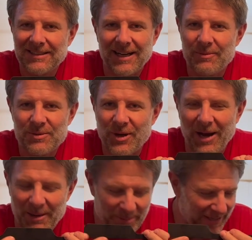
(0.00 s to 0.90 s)
I'm so
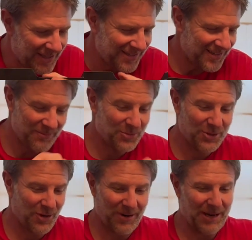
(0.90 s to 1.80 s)
happy. I'm
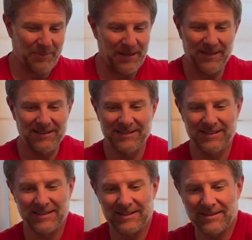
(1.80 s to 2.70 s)
so happy.
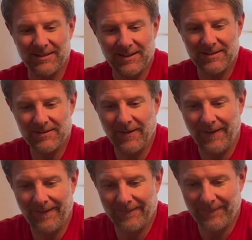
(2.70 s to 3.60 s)
So that's
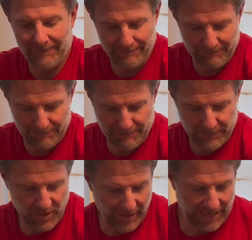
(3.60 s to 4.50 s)
that.
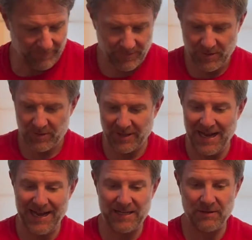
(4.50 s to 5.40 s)
Okay, so
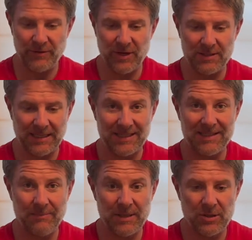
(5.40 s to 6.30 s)
that is the first thing. They
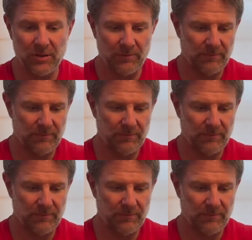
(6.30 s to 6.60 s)
sent me two.